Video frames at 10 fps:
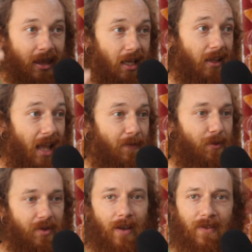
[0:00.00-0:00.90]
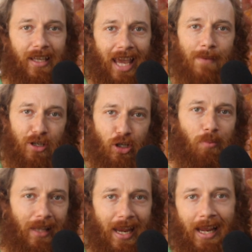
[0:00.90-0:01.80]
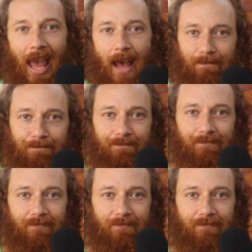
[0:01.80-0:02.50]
the levels of the game that you're playing at.